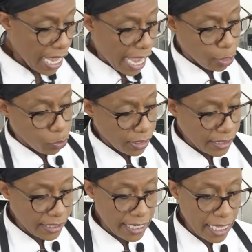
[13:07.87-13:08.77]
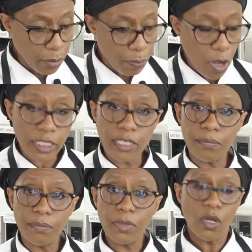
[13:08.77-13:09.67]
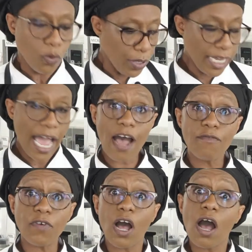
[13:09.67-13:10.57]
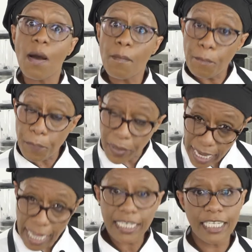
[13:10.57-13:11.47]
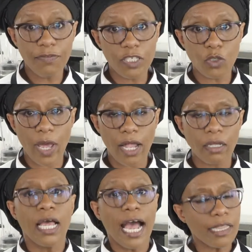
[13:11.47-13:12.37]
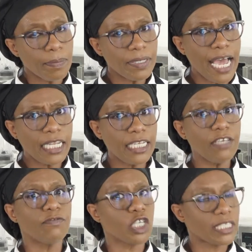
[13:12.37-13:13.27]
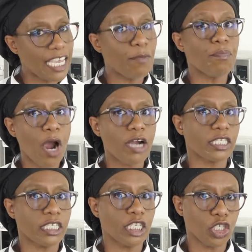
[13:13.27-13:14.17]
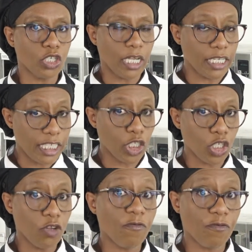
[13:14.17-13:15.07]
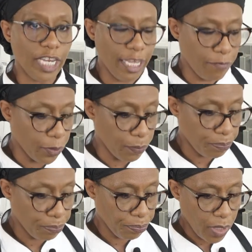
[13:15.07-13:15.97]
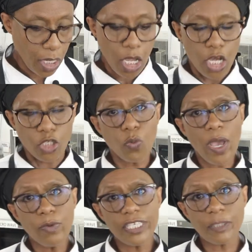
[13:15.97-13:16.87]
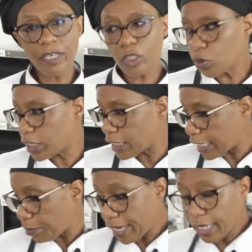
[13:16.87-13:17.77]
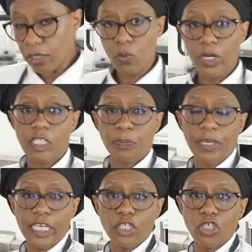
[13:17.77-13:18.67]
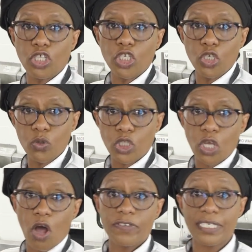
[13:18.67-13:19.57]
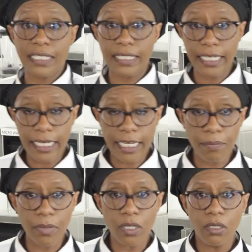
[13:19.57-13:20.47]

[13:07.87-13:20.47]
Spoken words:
And you can see at the bottom, we have banana leaf as well. And the banana leaf just imparts additional flavor. So when we speak to steaming, we're speaking to the use of steam